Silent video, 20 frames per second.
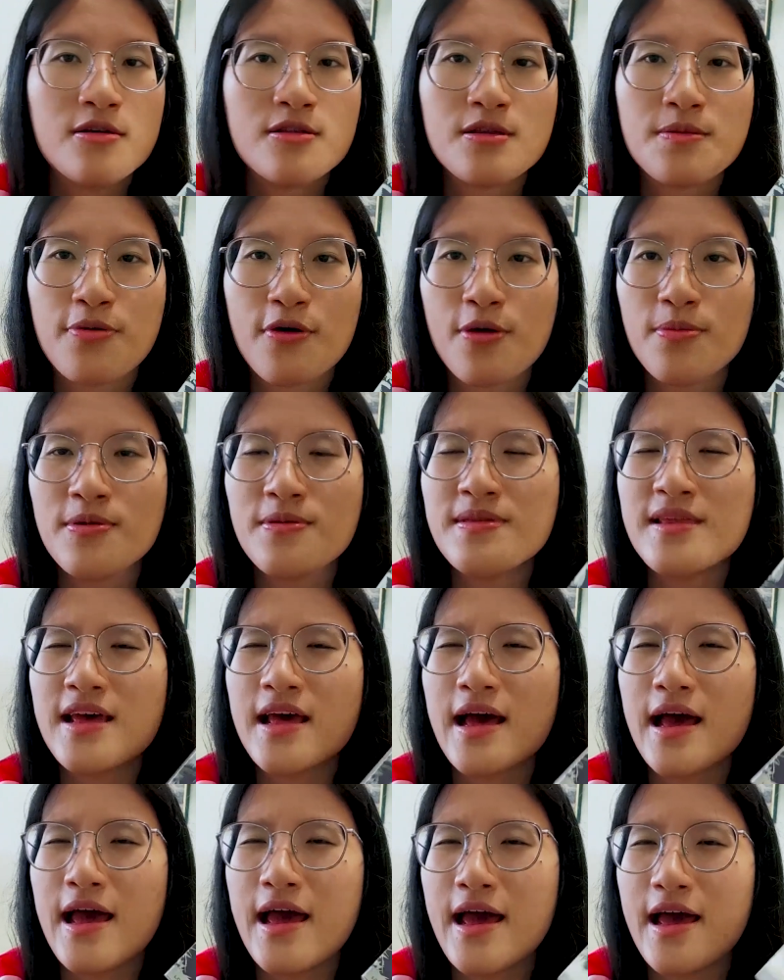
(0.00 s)
The problem that
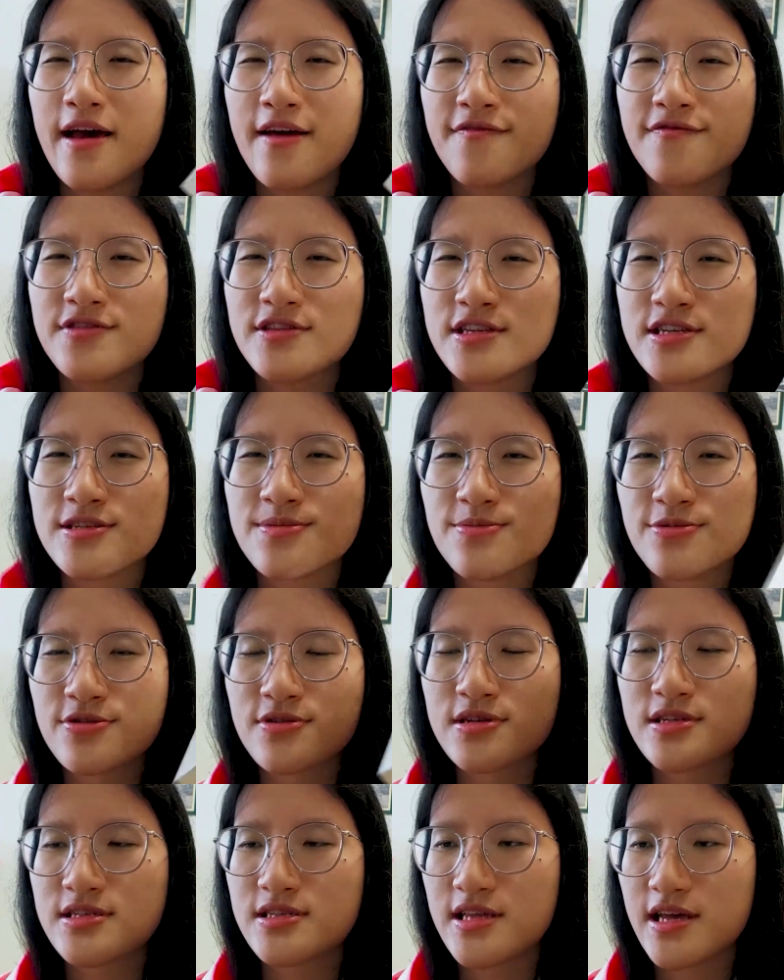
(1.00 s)
I have with this
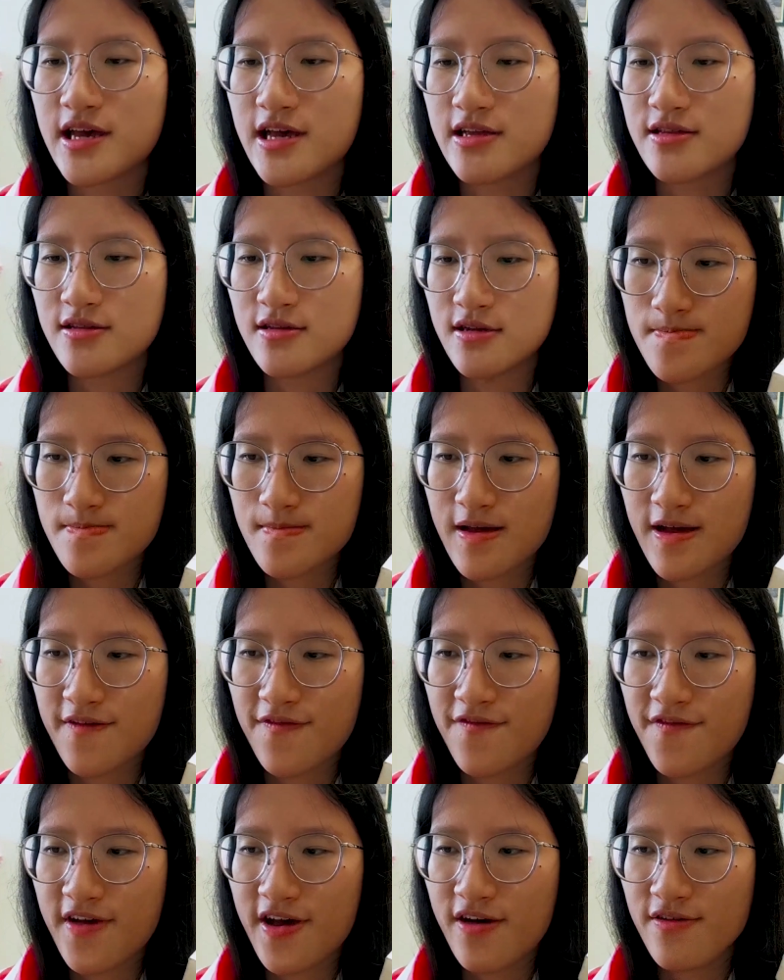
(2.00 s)
book is that I
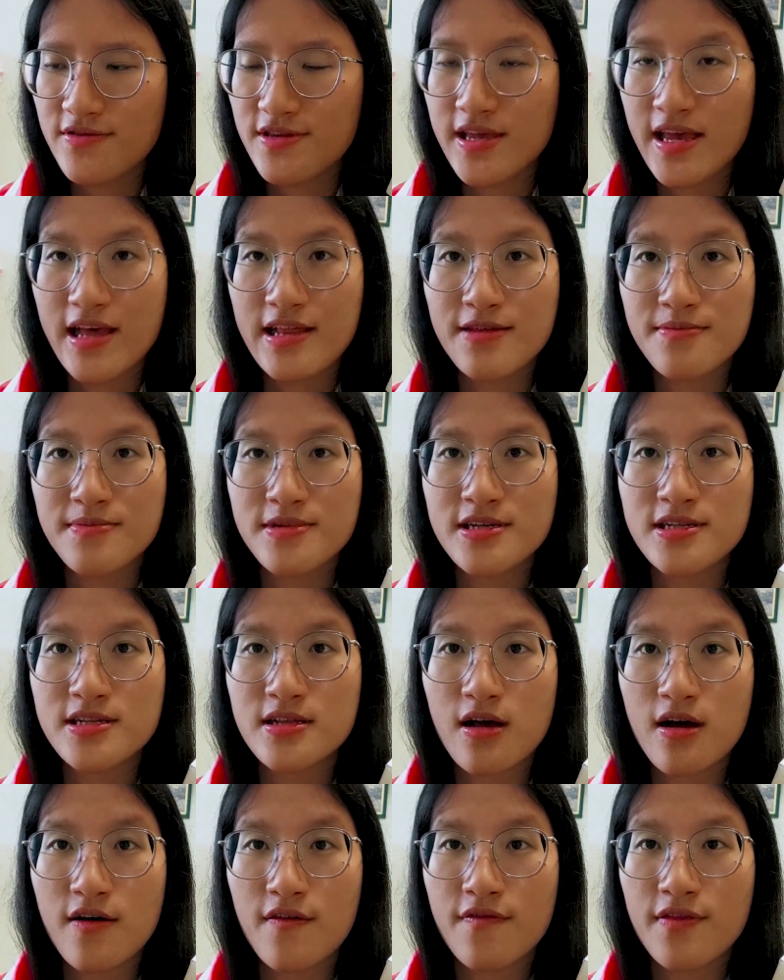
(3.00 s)
felt the
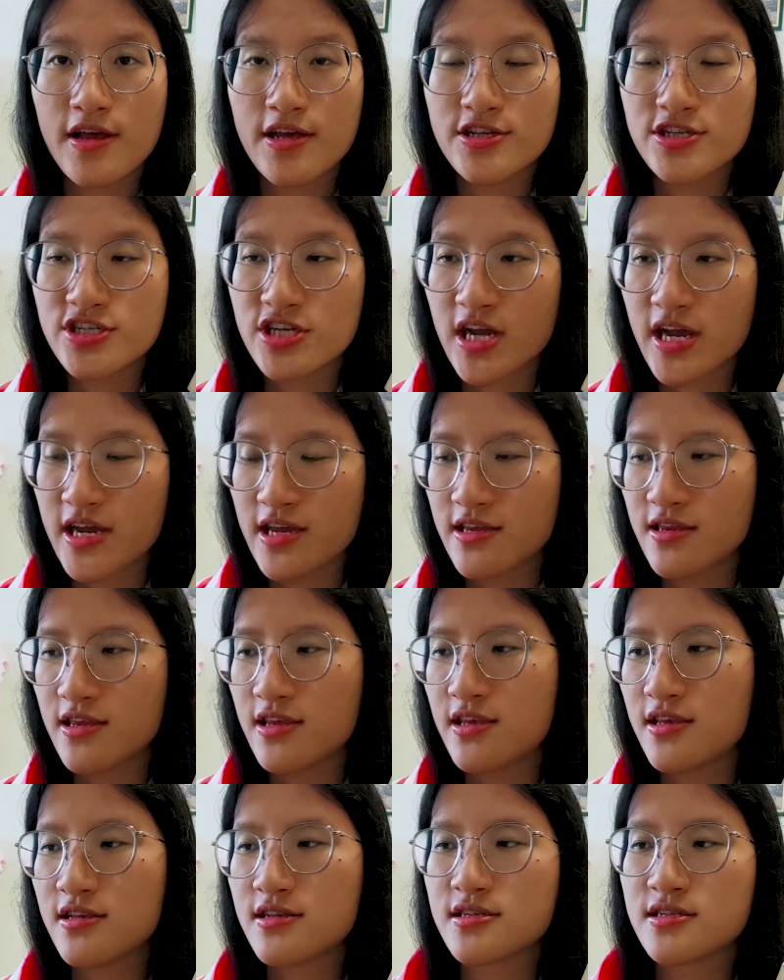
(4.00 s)
element of like
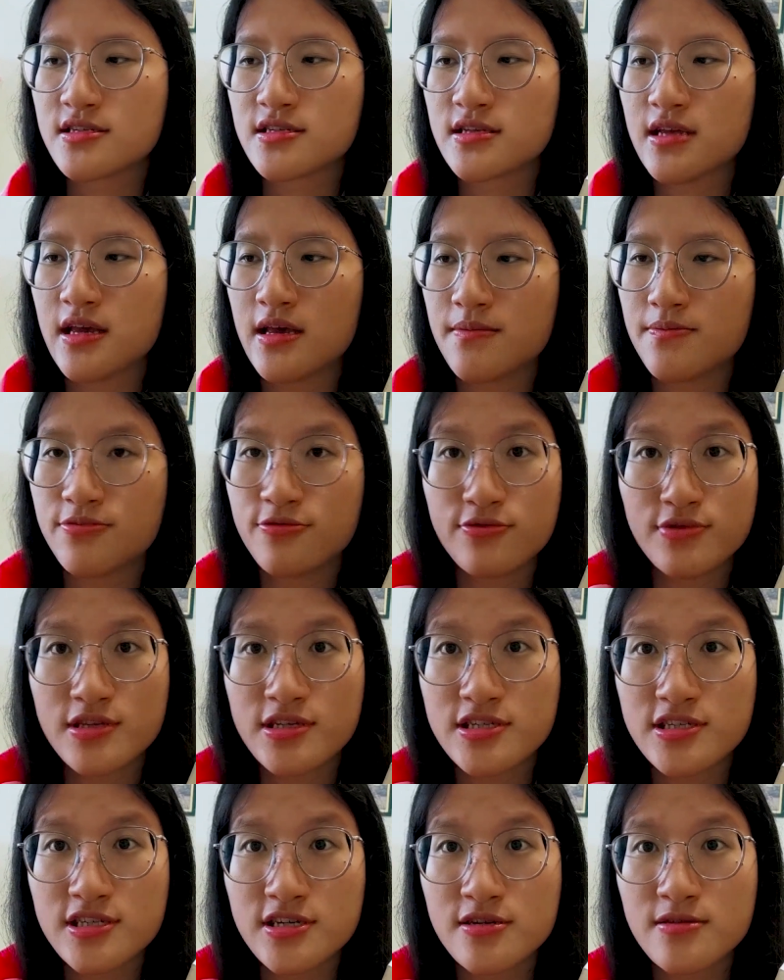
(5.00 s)
Chinese and
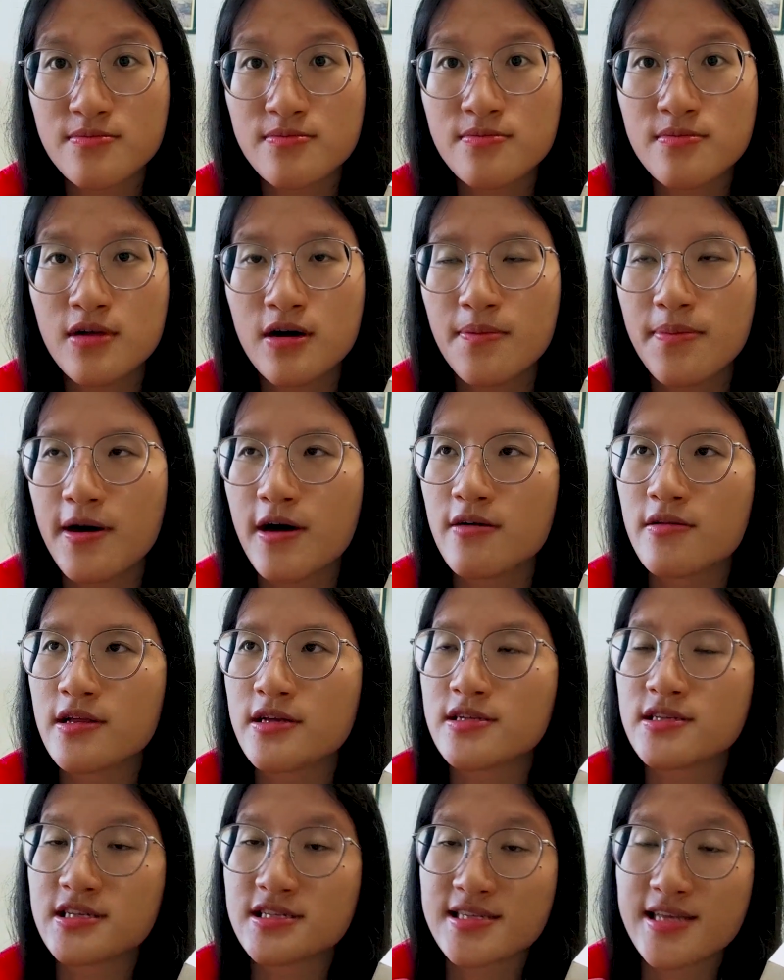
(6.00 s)
Buddhism about
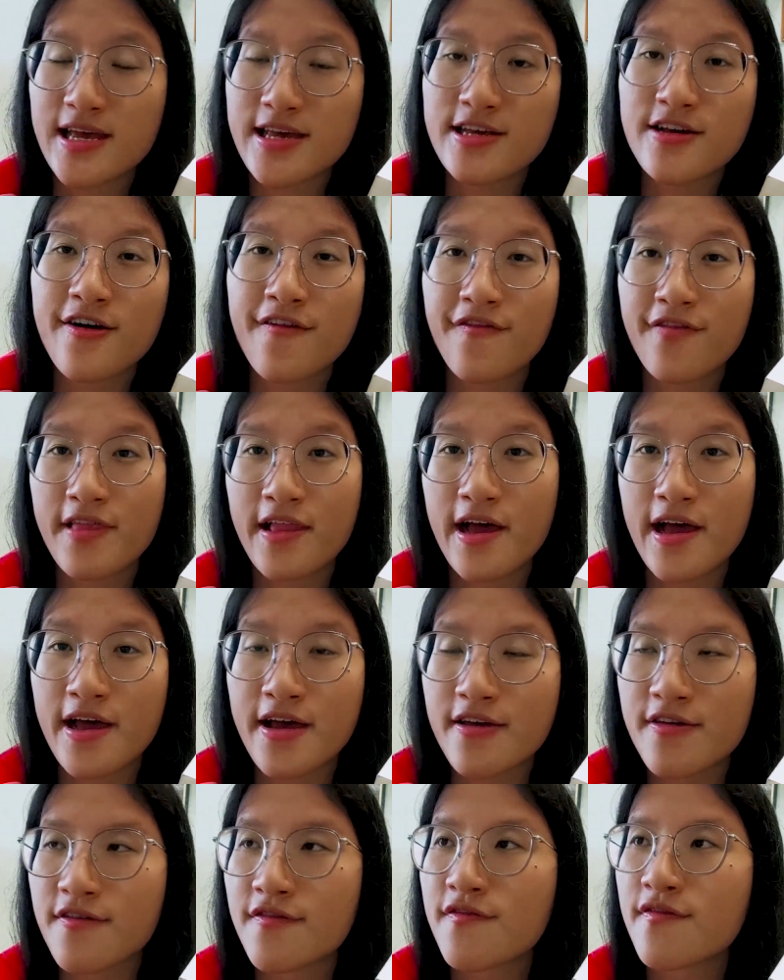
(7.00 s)
like the cycle of
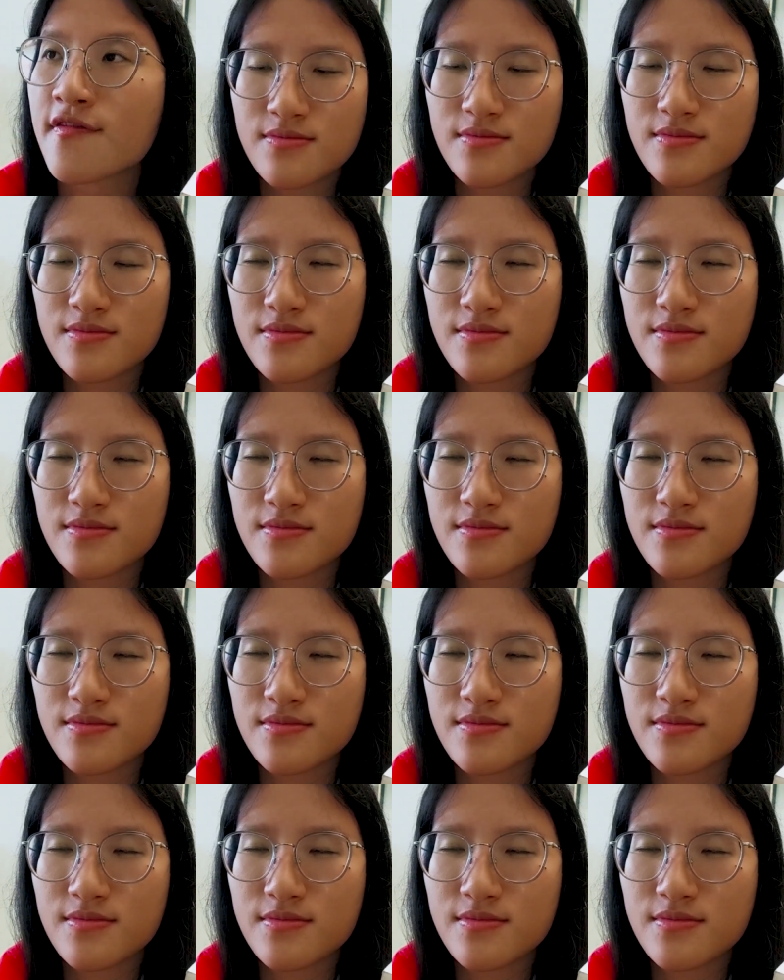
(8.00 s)
life,